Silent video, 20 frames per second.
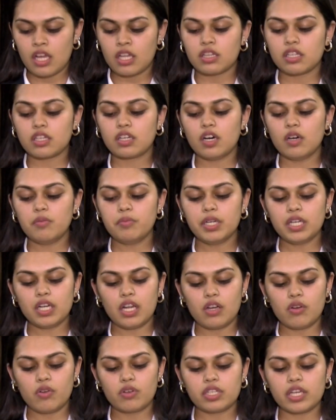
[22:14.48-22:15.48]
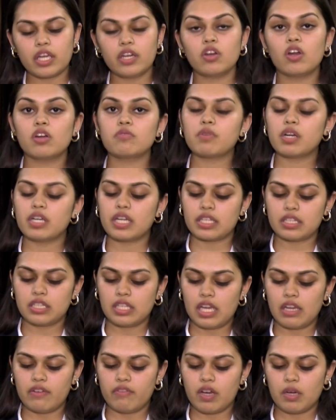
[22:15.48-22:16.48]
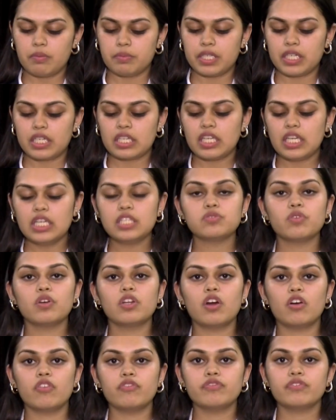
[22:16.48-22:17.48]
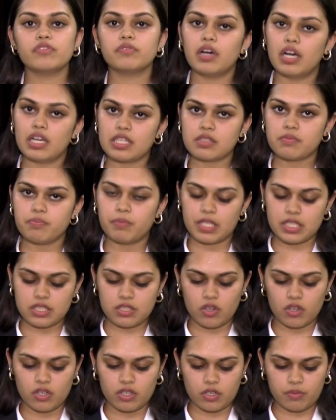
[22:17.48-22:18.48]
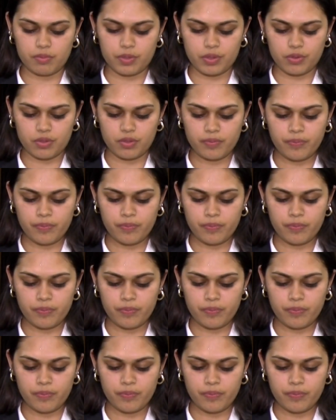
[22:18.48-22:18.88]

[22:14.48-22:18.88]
The government alone cannot protect the environment. Each one of us must contribute.